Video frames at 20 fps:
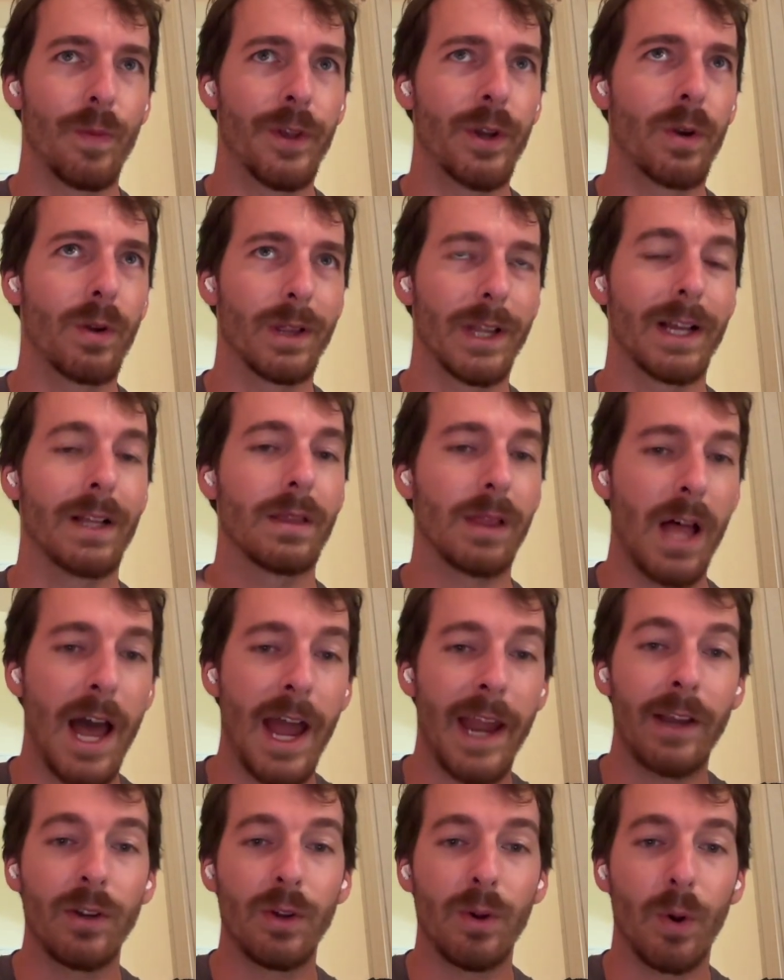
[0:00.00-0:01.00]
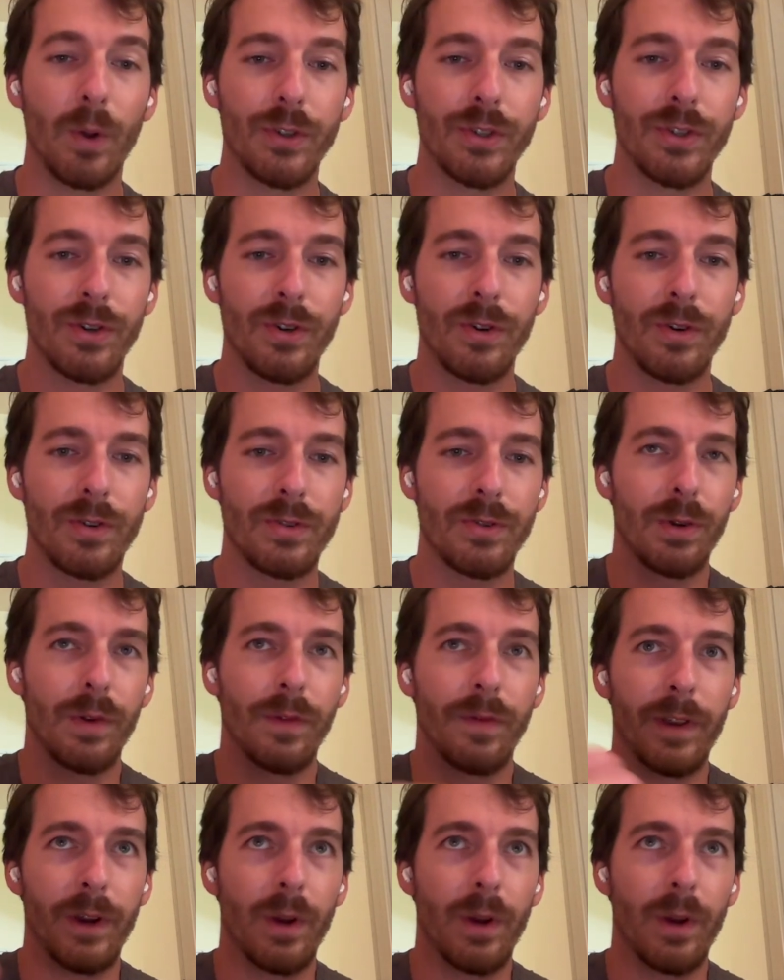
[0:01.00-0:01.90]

like line culture or sort of,